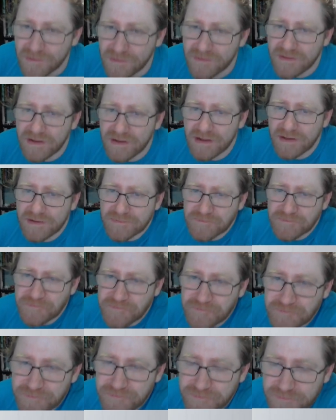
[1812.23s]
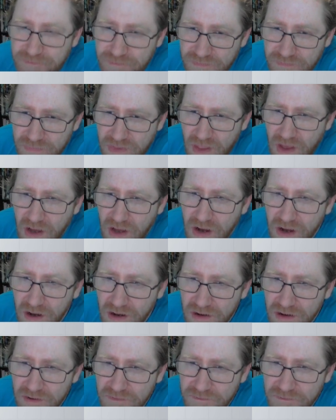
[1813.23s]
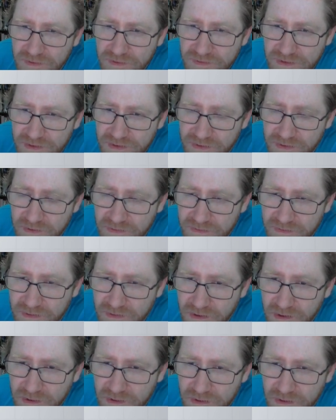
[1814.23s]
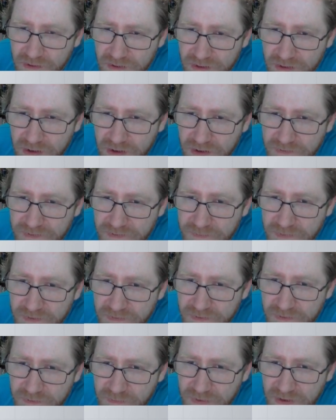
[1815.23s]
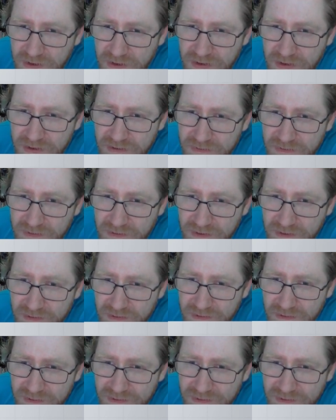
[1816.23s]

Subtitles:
looks like half a ninja star at the bottom, then a